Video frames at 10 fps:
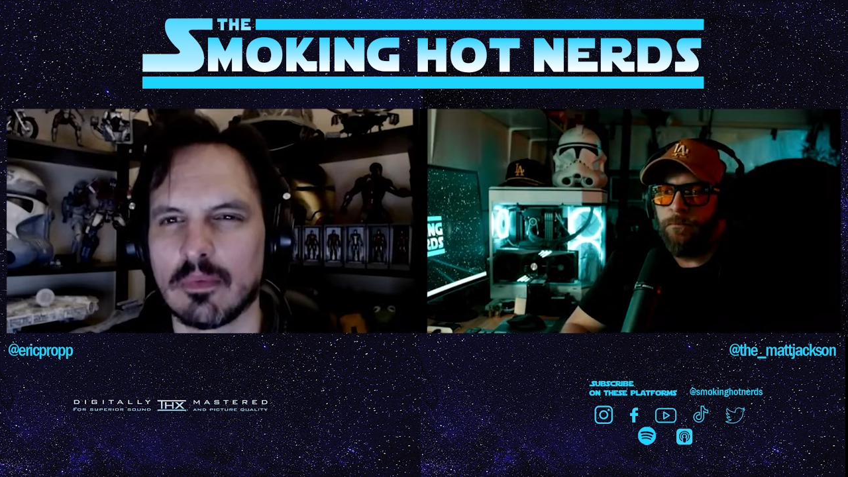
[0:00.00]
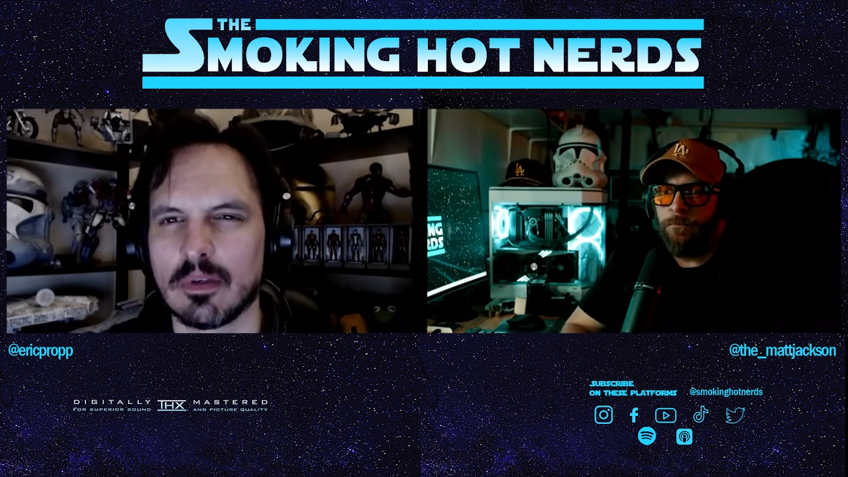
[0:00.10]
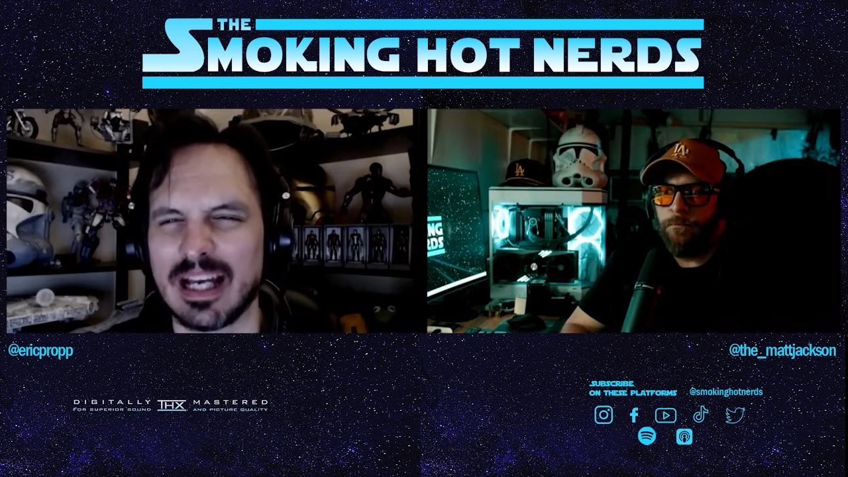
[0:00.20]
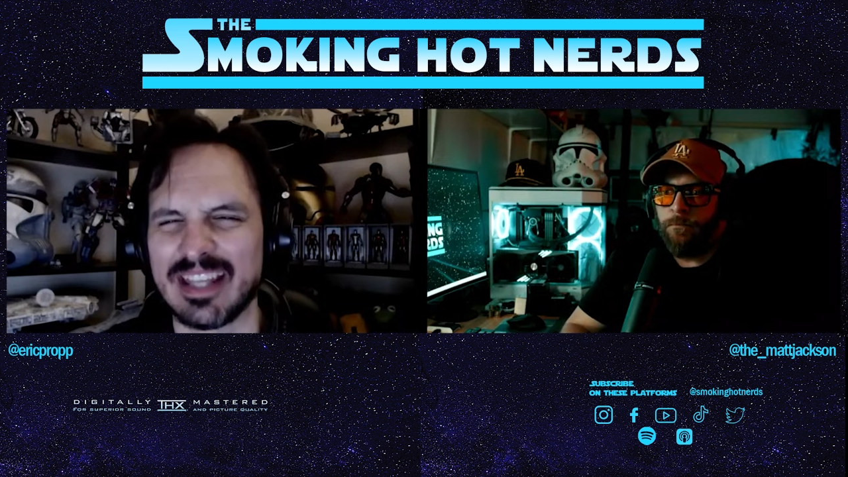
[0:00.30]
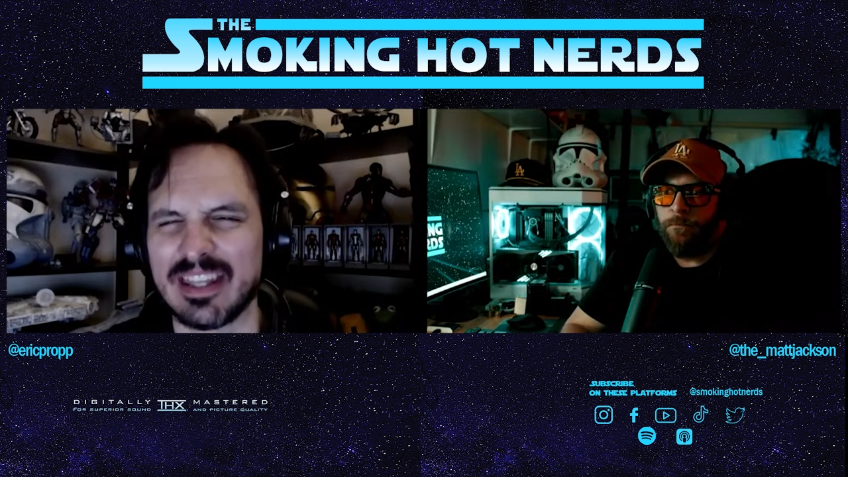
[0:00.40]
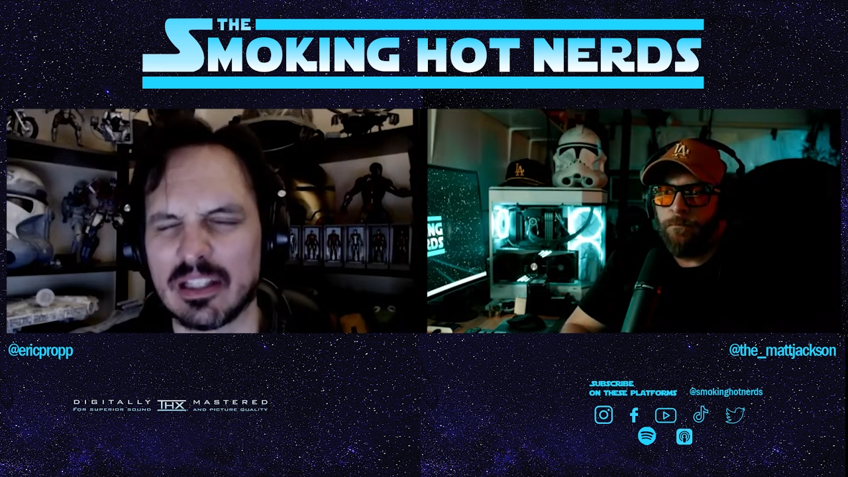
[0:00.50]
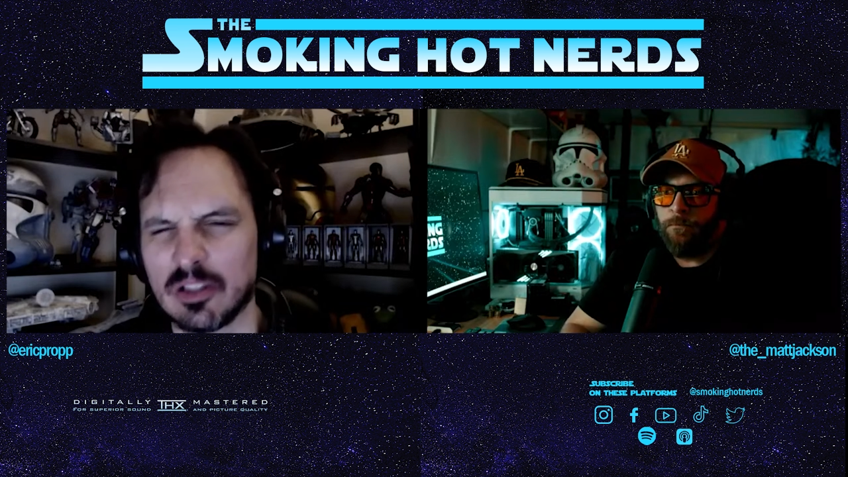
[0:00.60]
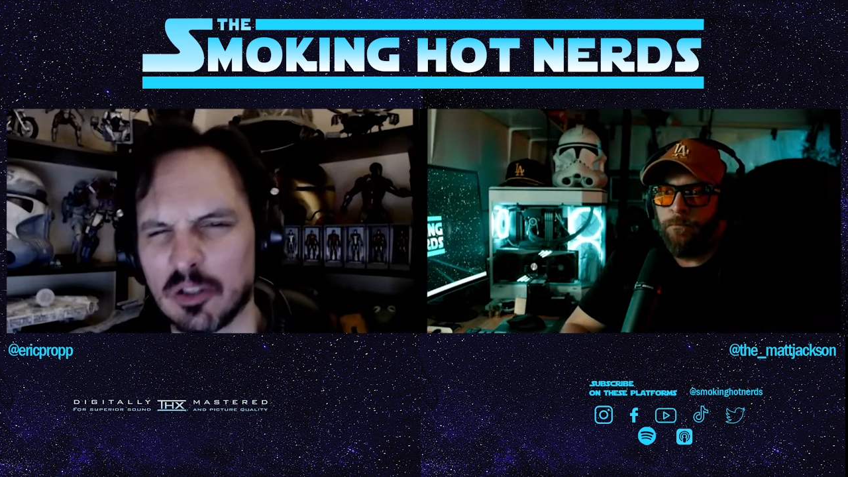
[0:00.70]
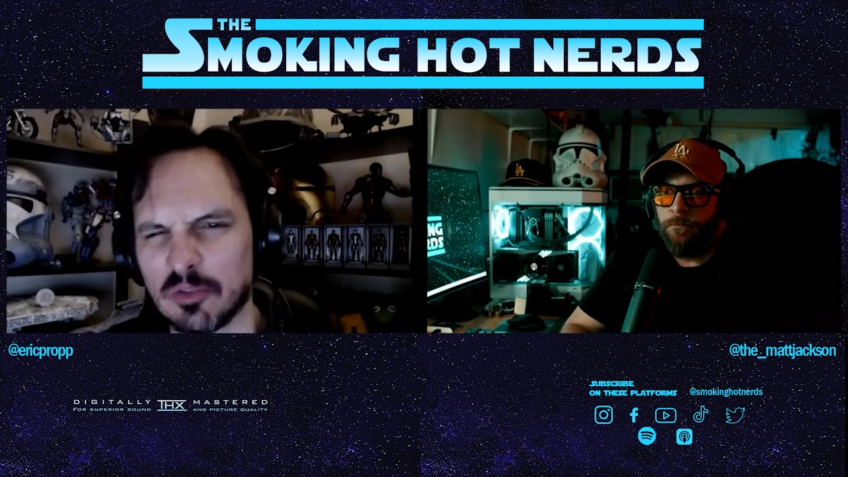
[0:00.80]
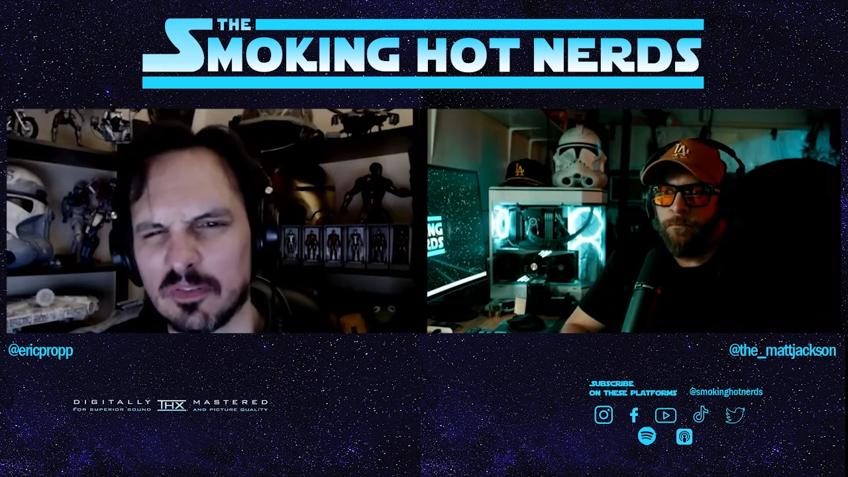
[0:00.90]
I think it'll
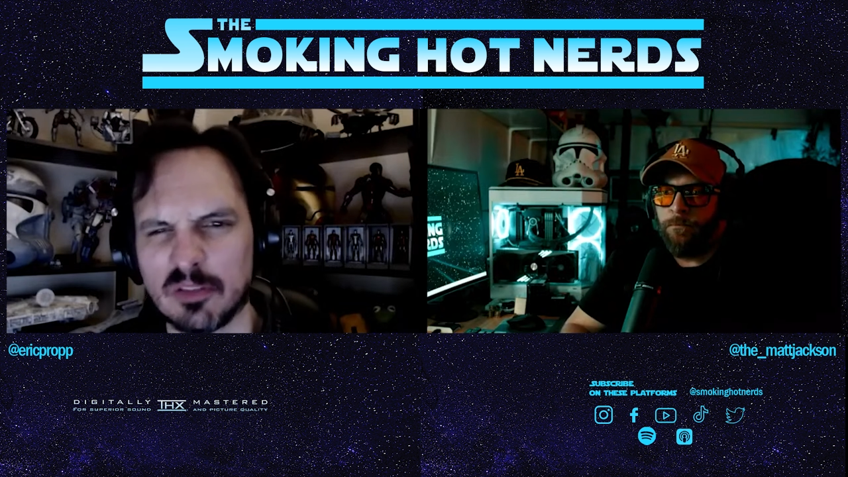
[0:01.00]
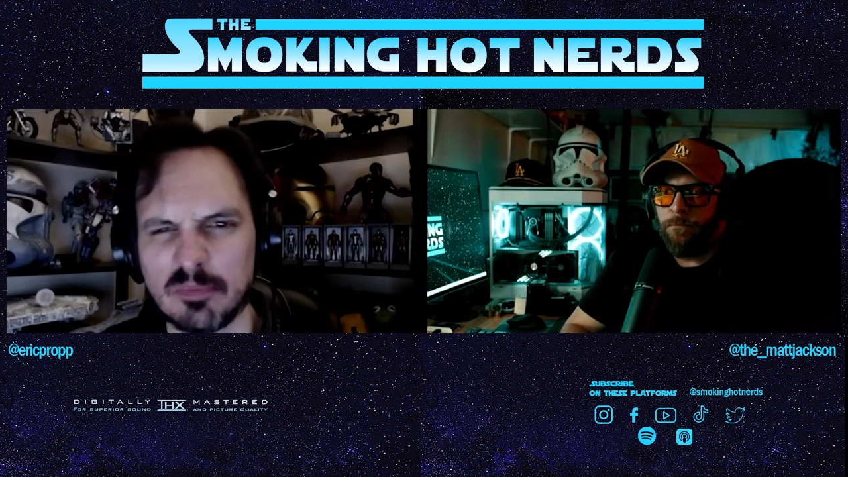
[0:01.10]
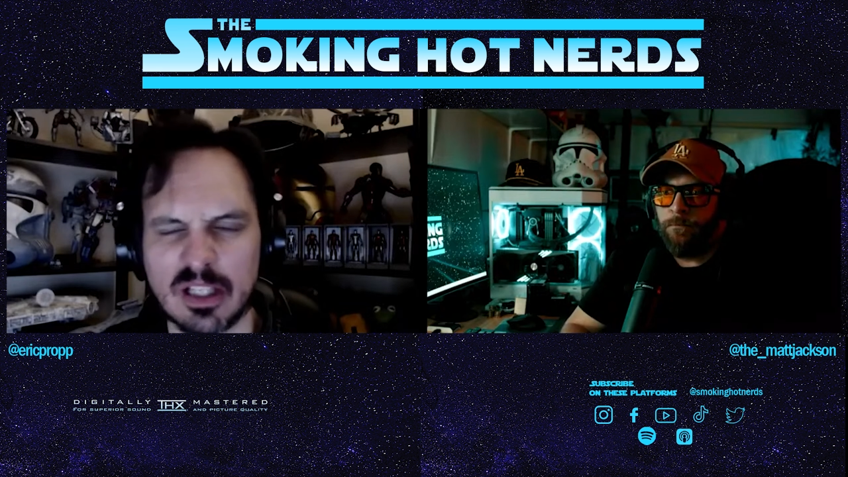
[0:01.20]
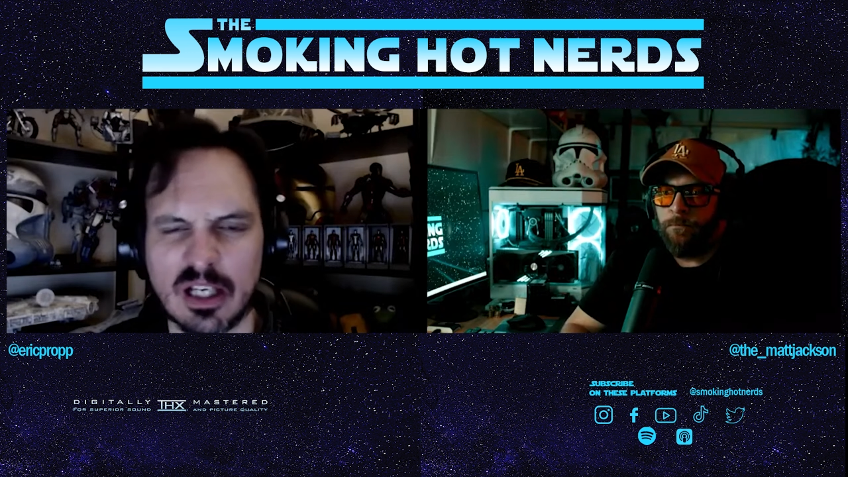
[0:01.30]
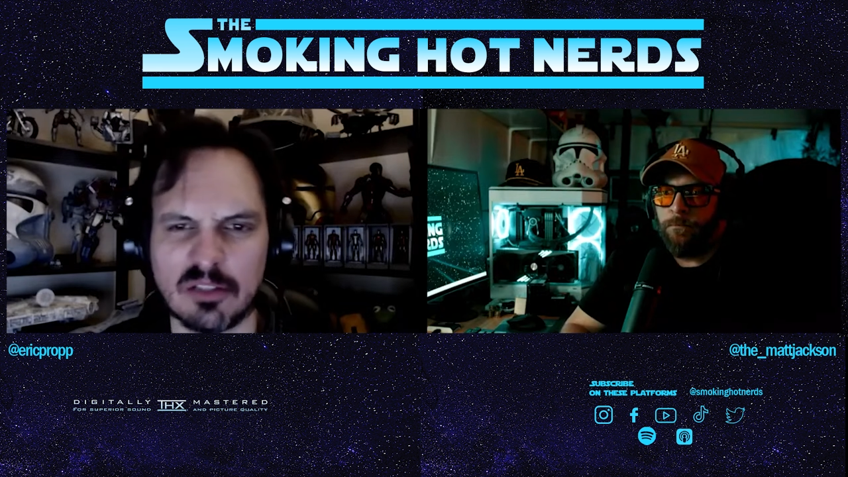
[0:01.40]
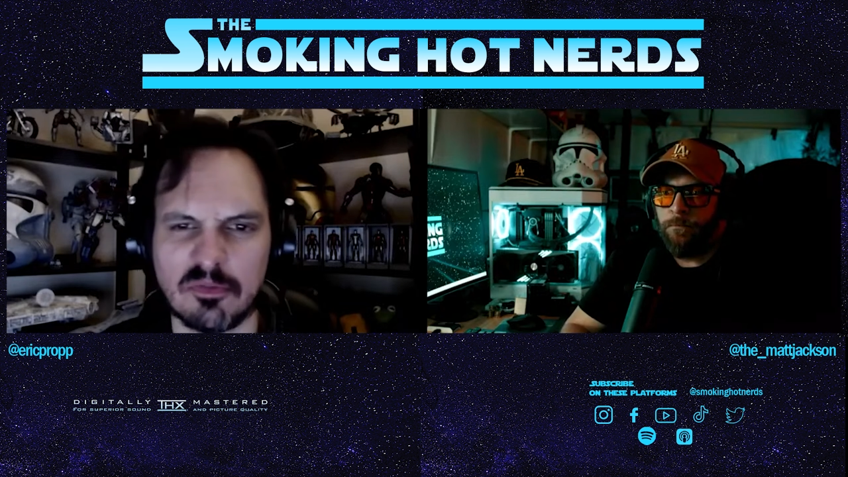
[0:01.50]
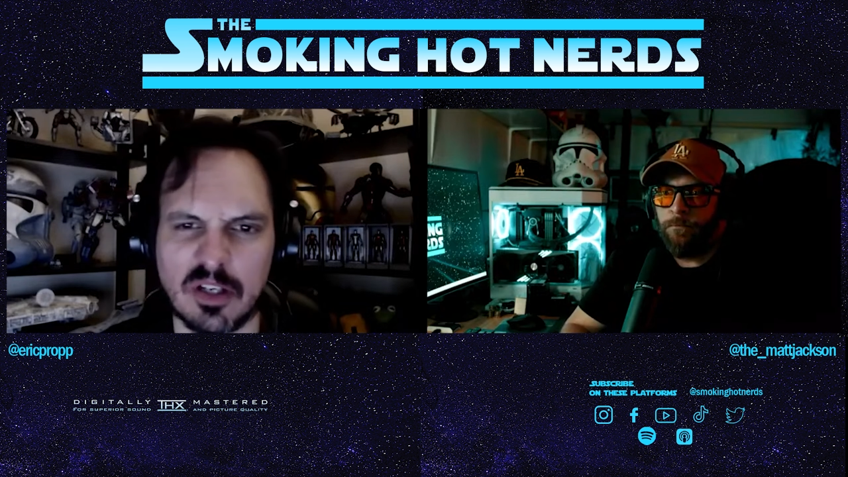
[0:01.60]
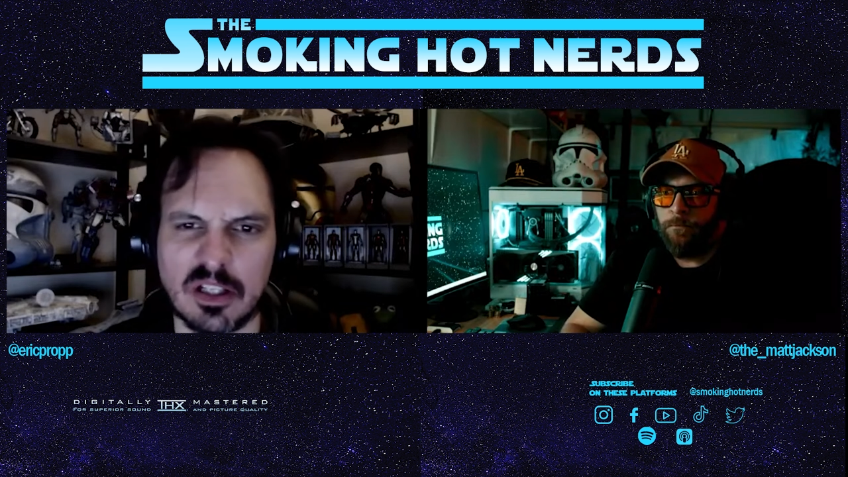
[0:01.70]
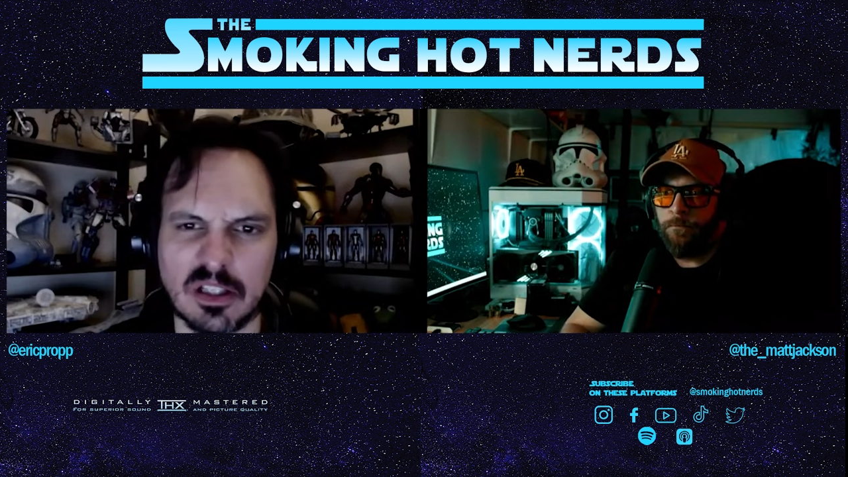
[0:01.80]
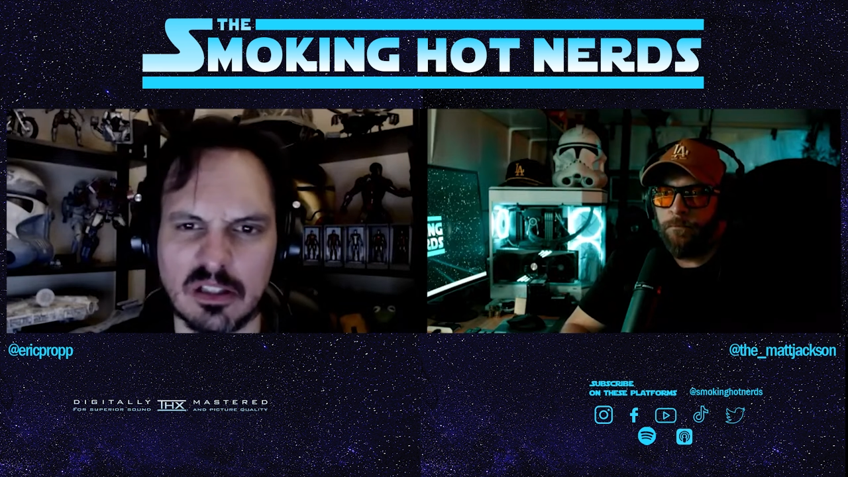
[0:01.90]
hopefully be kind of
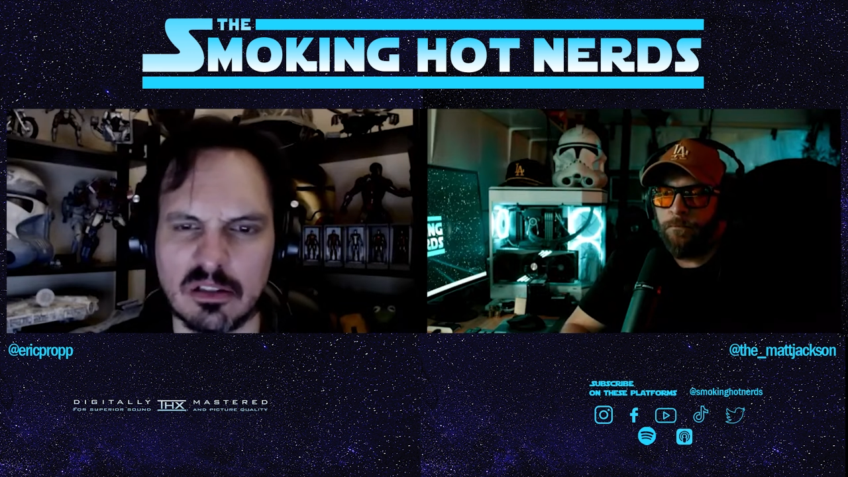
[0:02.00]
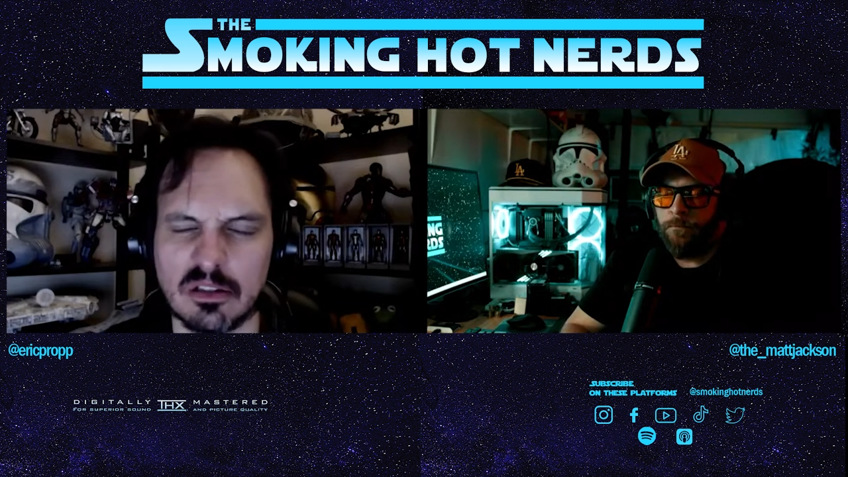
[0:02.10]
funny.